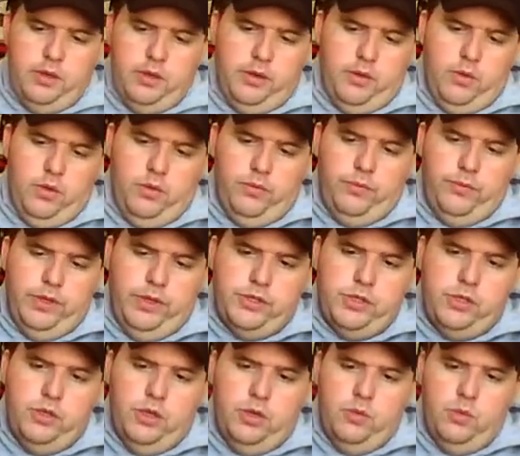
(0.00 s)
You know, it
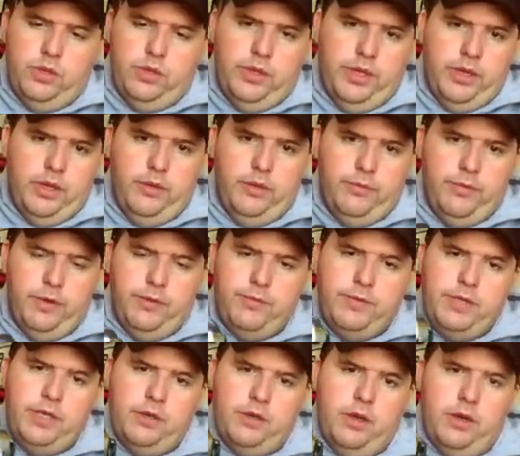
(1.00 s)
fits good with like a
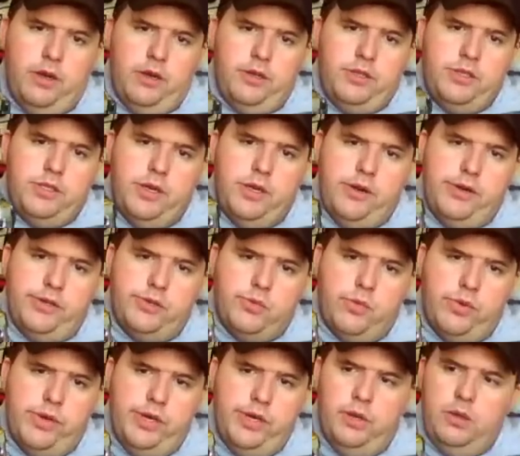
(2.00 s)
1500 series
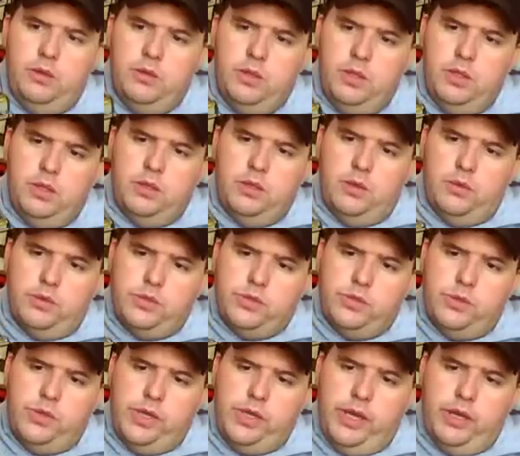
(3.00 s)
reel. You know,
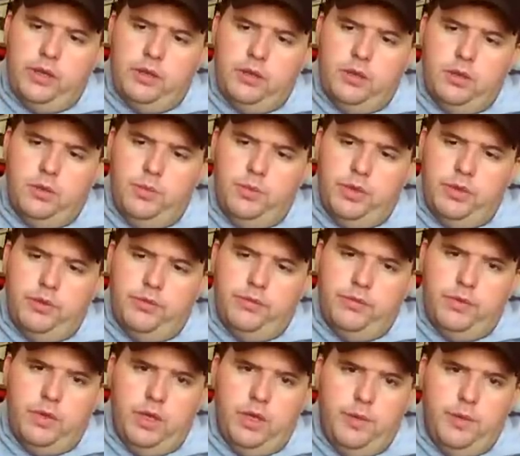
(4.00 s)
so you got a little bit of